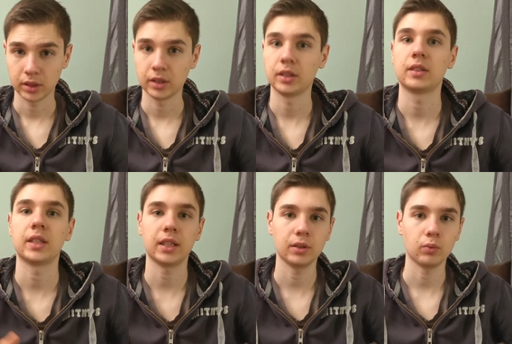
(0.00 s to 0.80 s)
the
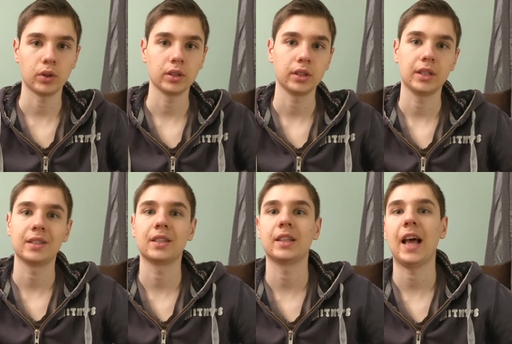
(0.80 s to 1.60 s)
second one is
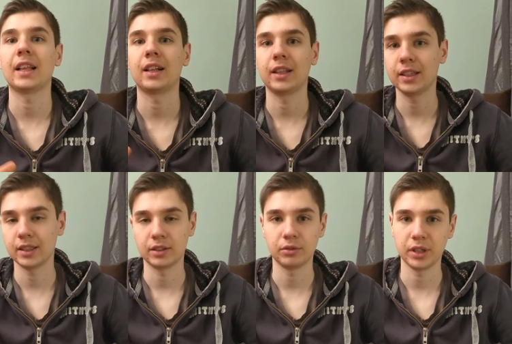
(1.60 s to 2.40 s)
an
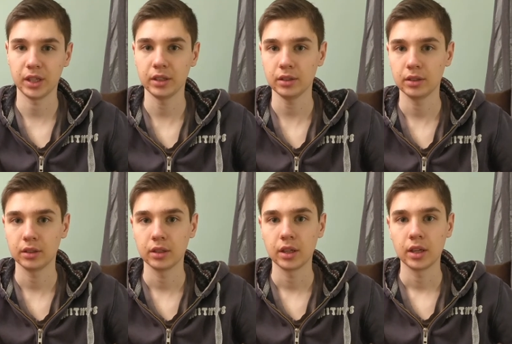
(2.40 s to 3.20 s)
analytic reading,
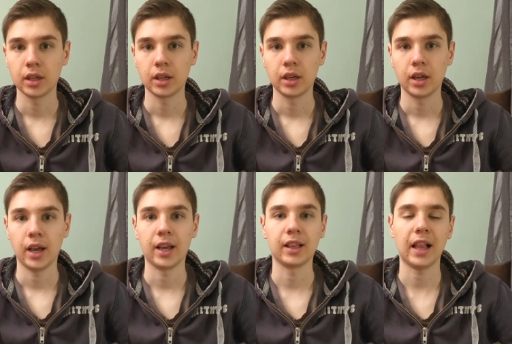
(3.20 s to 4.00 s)

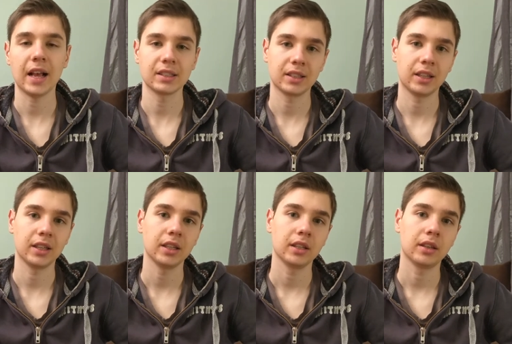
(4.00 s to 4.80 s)
and
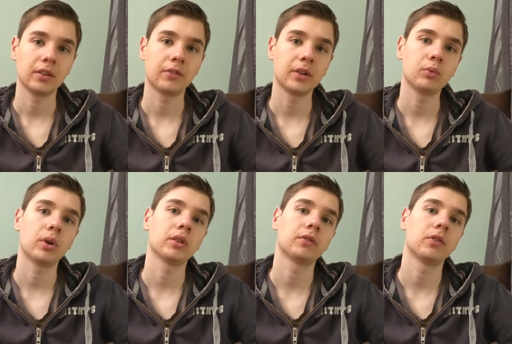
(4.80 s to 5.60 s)
lastly, the third
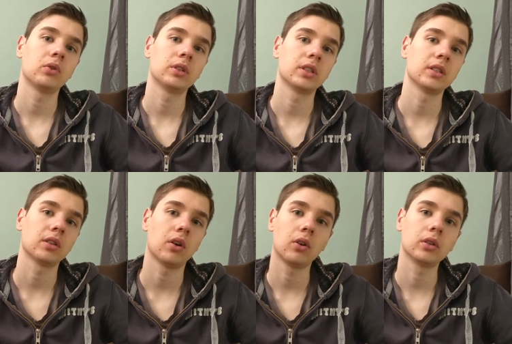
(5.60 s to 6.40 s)
one focuses
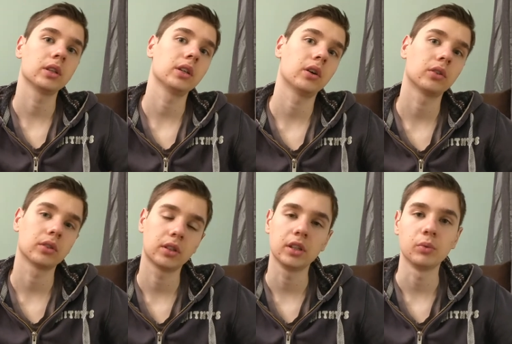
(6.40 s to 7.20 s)
only on
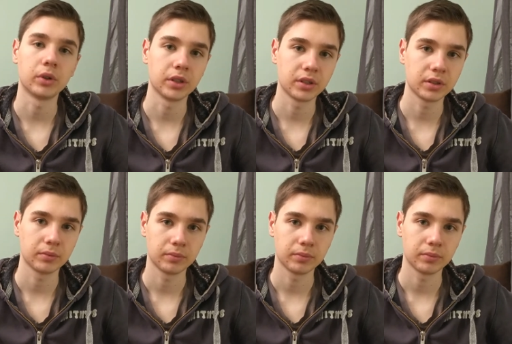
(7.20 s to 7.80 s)
keywords.